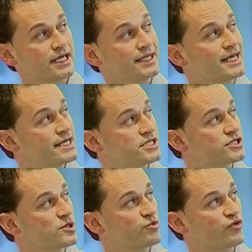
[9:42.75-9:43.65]
in his
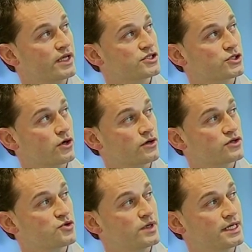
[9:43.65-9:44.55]
brain
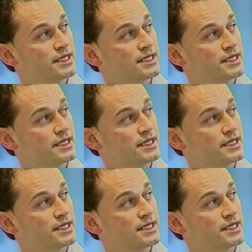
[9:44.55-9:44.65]
circuitry,